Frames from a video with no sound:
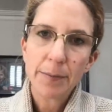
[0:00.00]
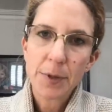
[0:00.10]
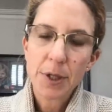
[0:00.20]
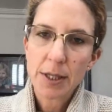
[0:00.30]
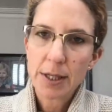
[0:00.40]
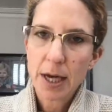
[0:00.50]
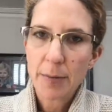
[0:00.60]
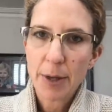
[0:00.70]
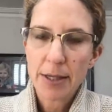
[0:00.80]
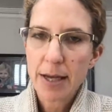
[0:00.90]
dinner
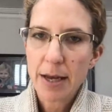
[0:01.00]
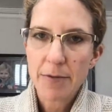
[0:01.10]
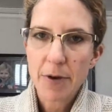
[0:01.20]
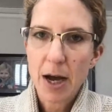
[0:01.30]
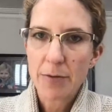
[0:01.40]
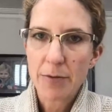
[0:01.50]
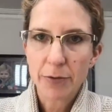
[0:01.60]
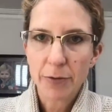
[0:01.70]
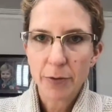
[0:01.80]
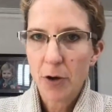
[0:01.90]
time at say
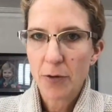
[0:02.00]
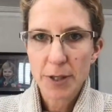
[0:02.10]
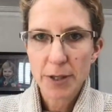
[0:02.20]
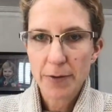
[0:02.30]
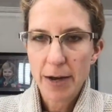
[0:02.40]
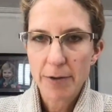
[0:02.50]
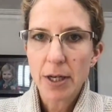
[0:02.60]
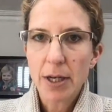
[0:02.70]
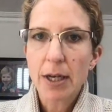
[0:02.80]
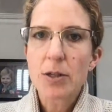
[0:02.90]
5:30.
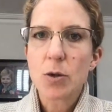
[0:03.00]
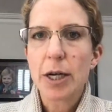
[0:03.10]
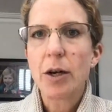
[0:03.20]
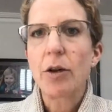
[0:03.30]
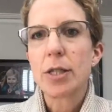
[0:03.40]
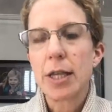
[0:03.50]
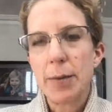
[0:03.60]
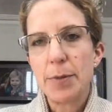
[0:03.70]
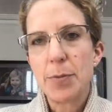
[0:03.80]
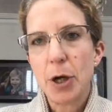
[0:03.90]
It's quite a long
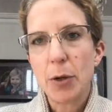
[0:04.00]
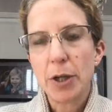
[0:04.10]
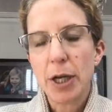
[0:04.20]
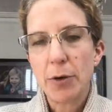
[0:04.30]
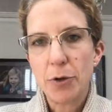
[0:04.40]
time to be going without